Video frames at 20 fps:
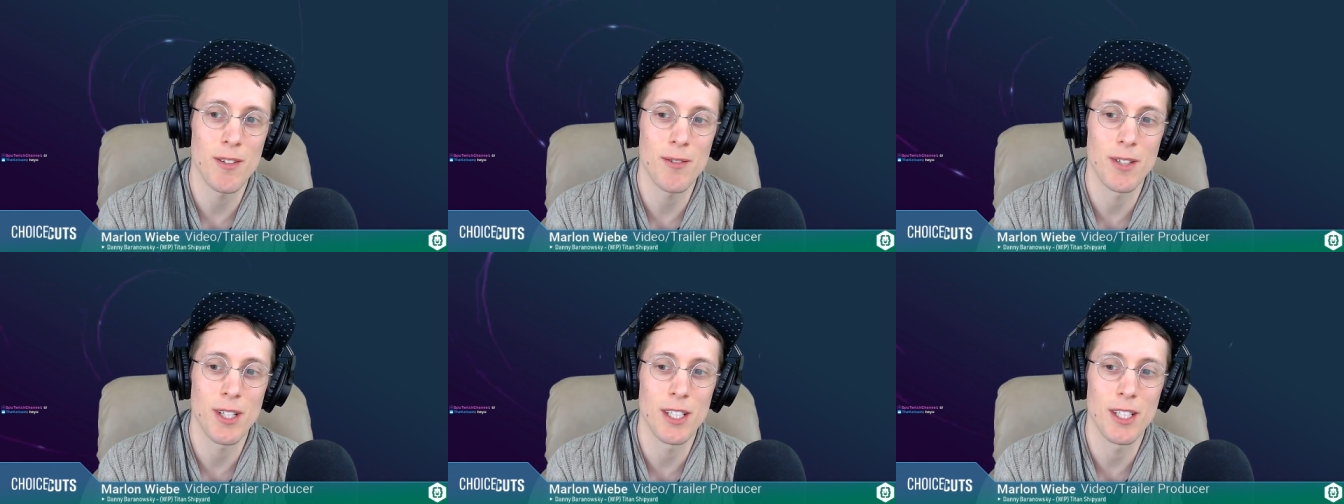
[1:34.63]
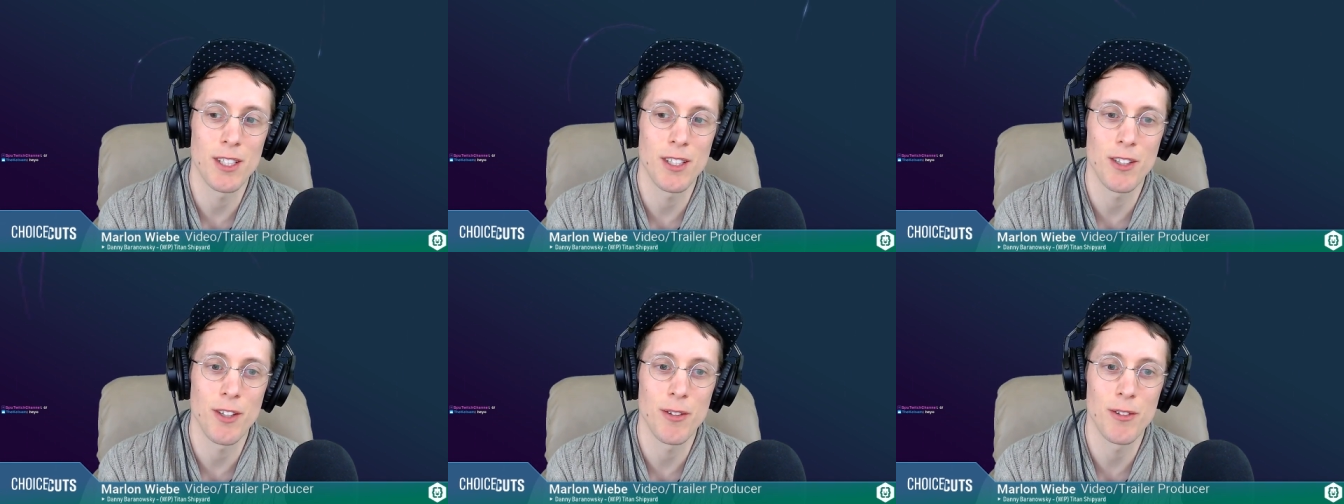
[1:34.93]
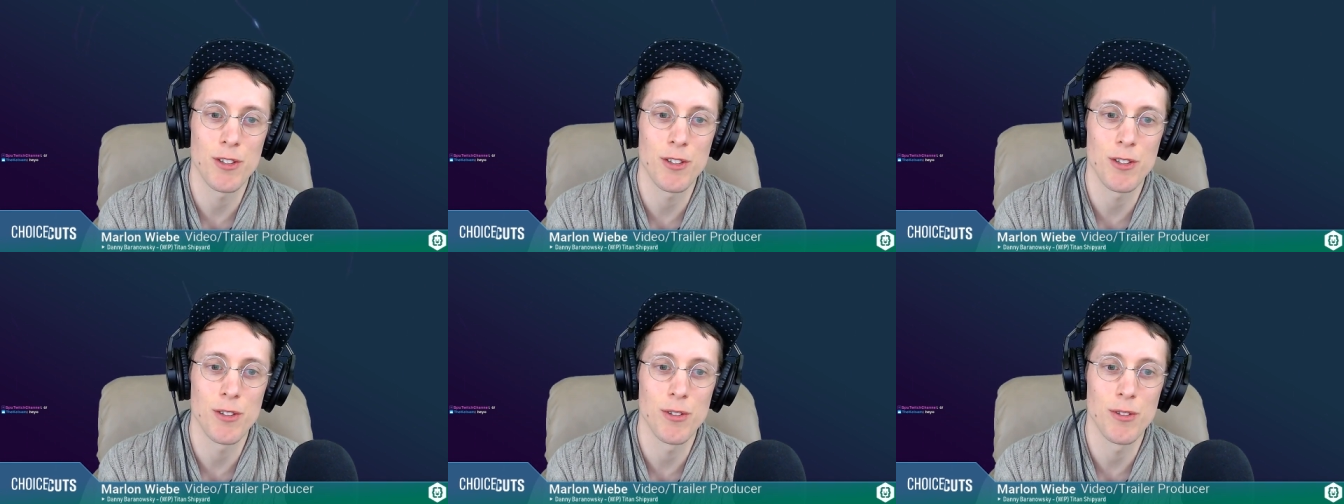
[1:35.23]
We're getting
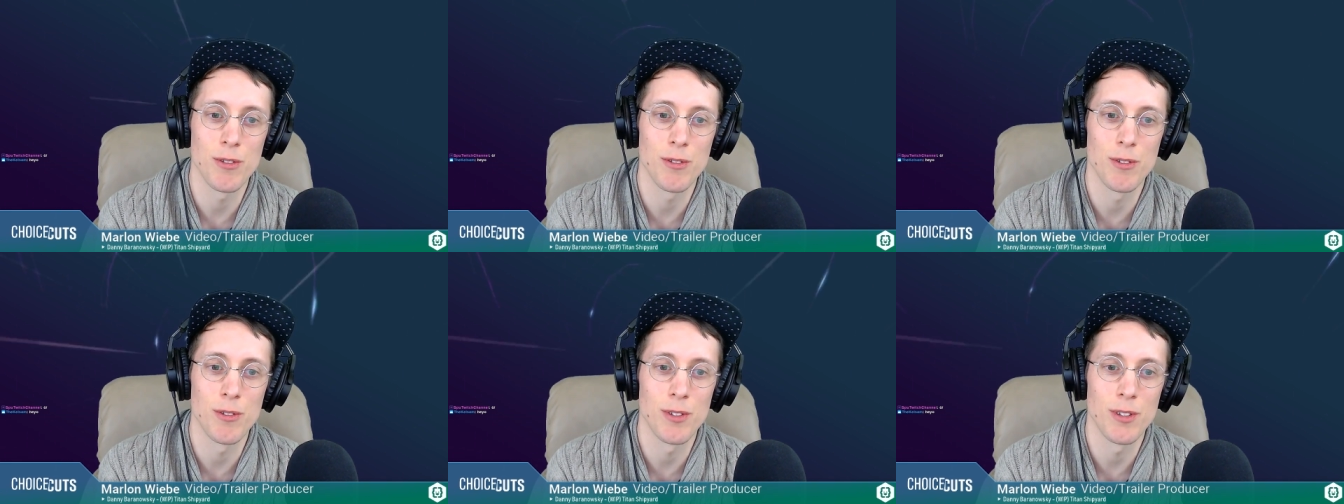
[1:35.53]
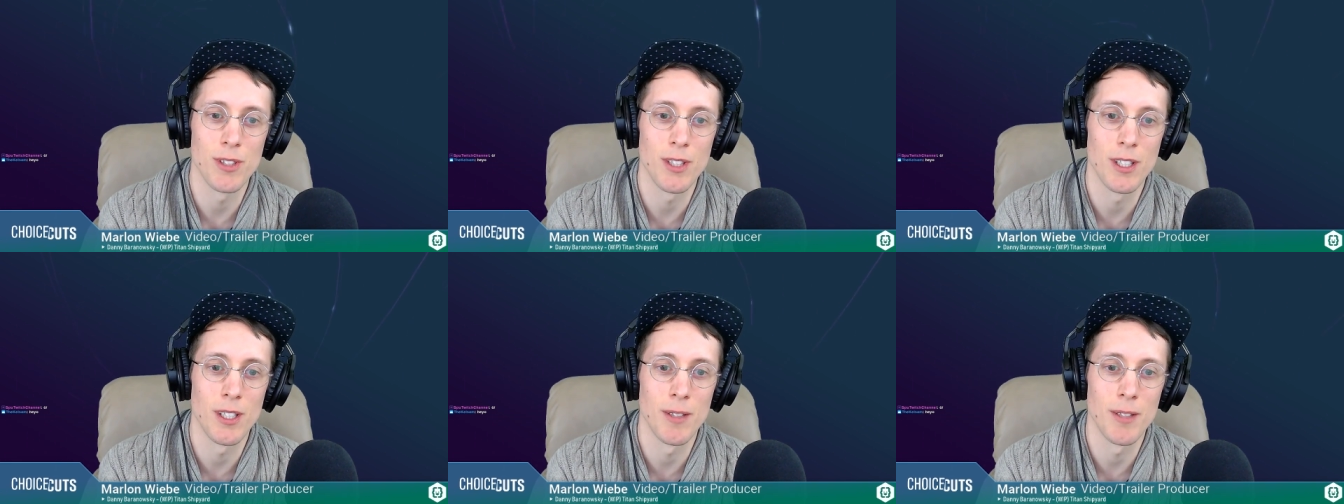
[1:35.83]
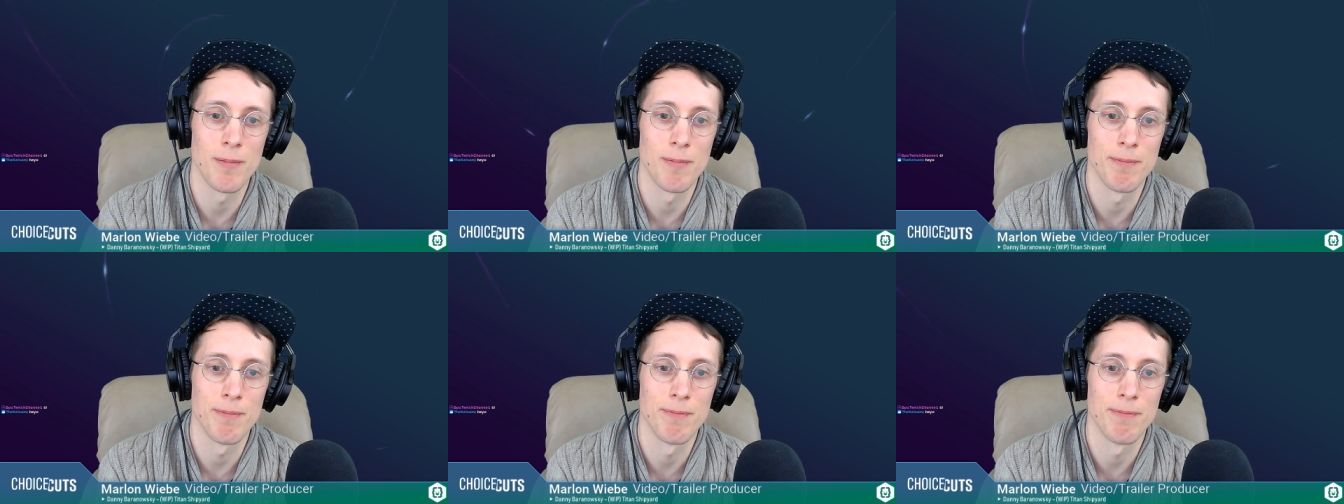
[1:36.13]
close to
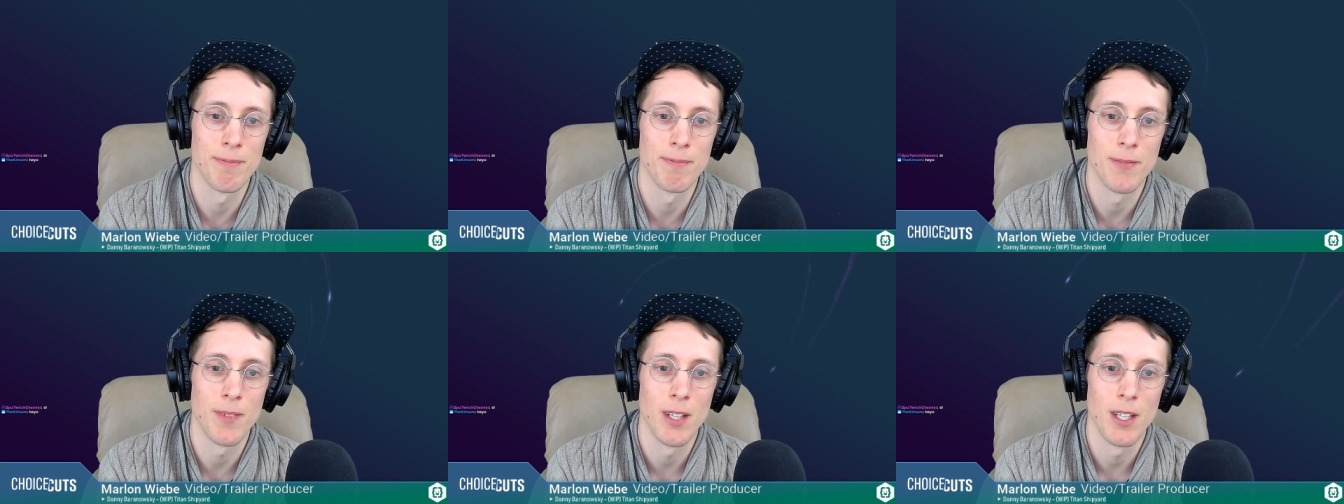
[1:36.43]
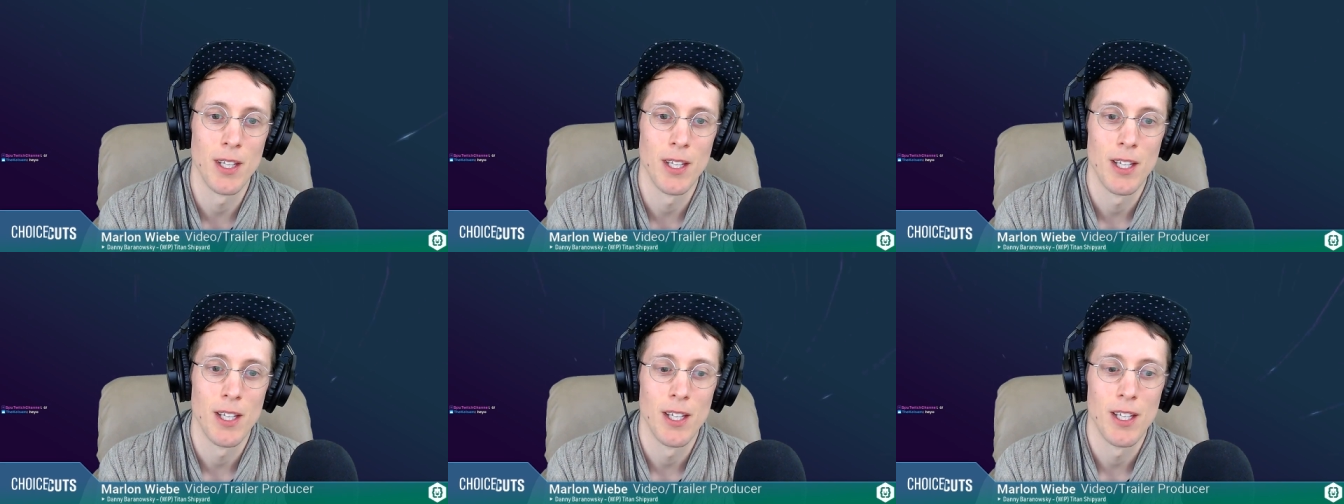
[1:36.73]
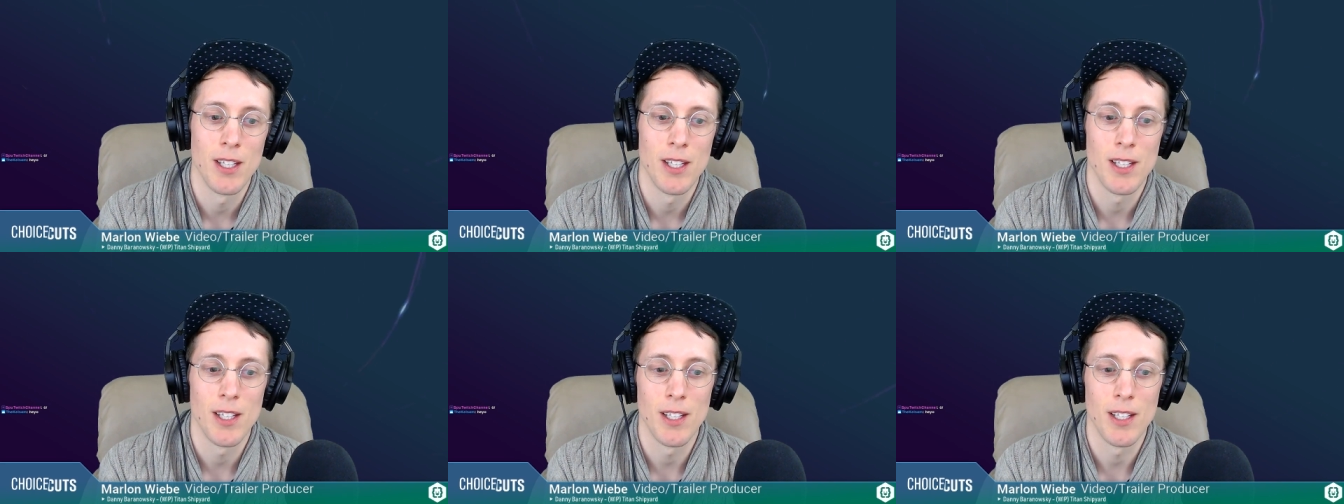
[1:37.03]
some
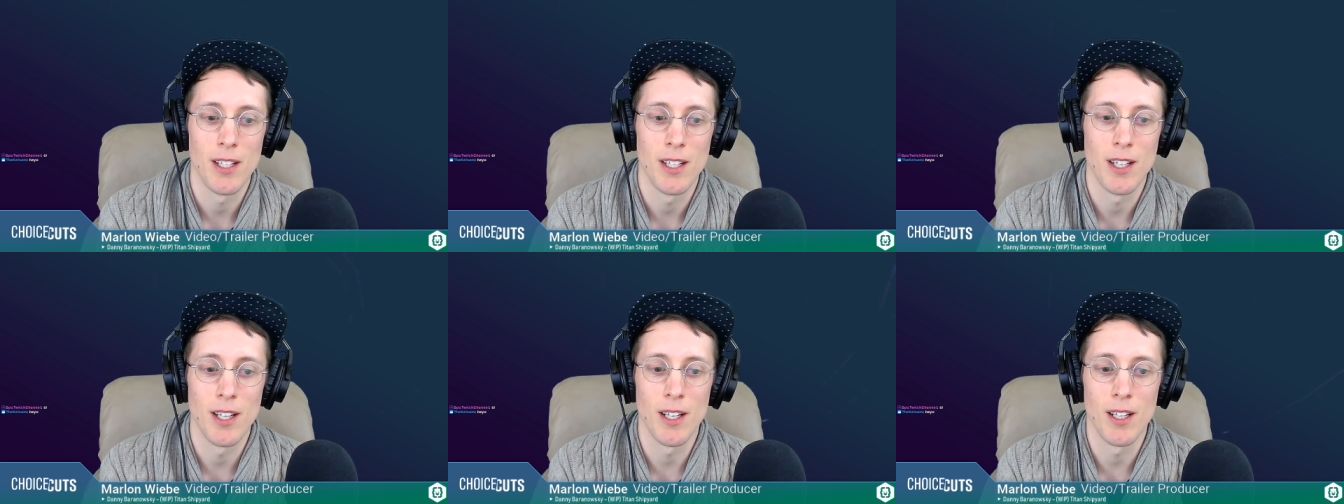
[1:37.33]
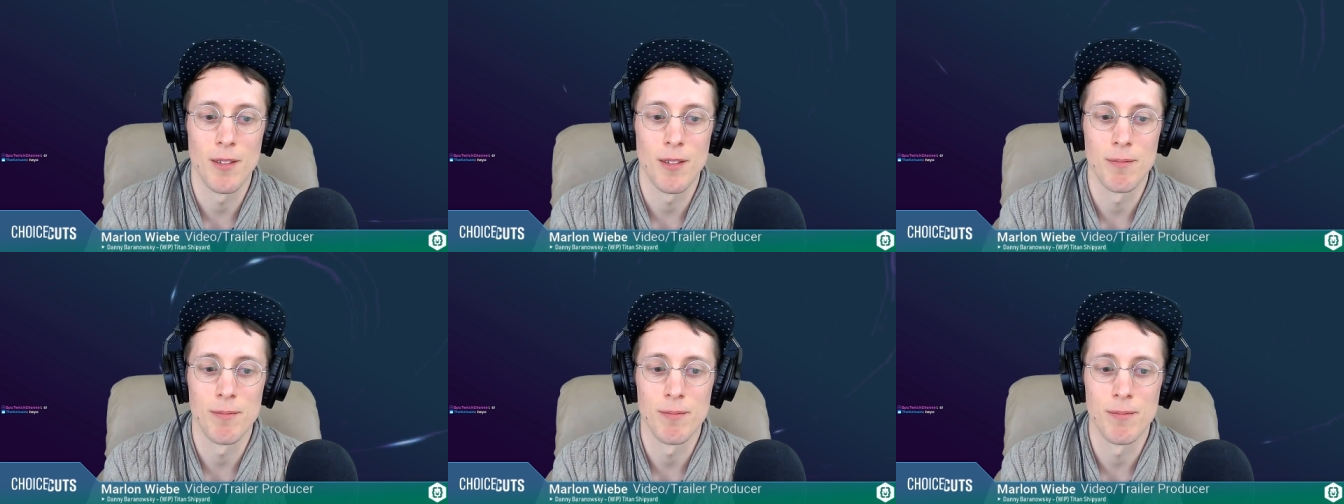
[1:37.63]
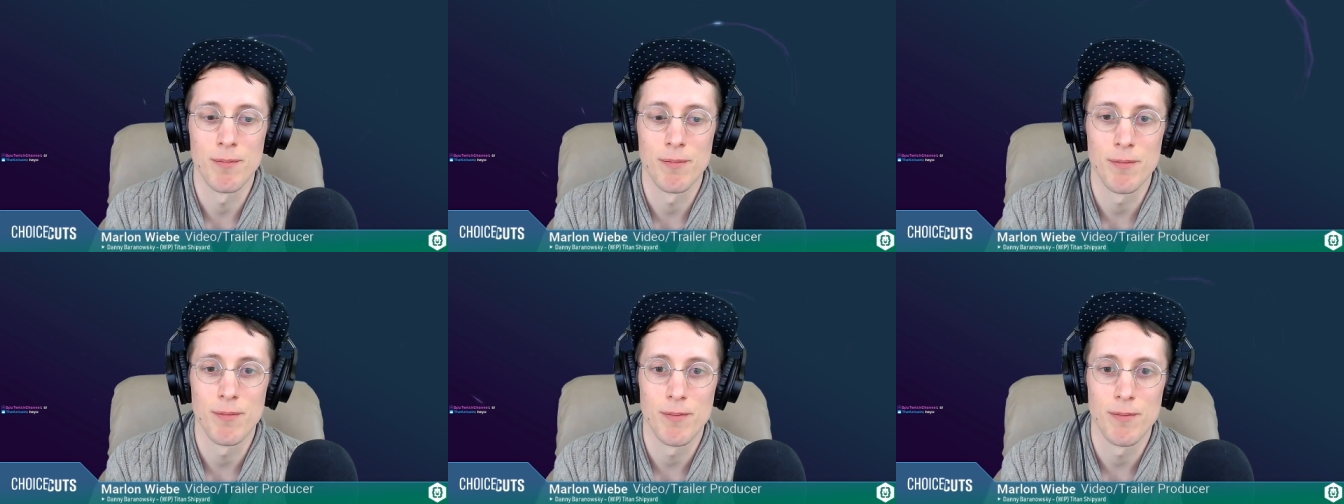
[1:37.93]
kind